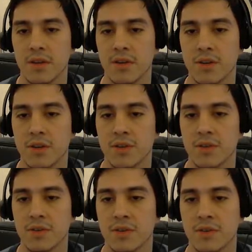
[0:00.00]
Oh, no, no,
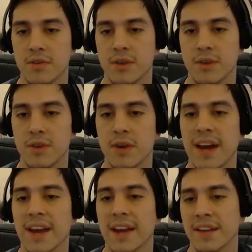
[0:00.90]
no. Oh,
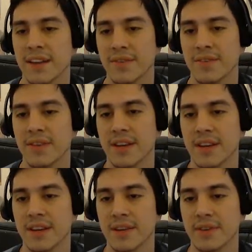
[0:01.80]
I, I get it now. I get
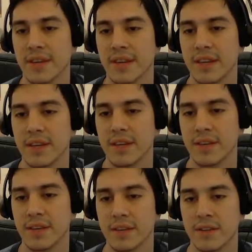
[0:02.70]
it now. I get it.
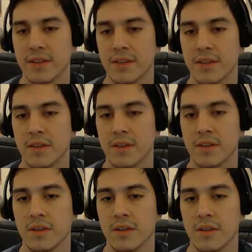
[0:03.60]

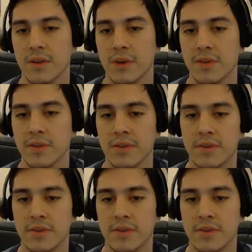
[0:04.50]
There we go.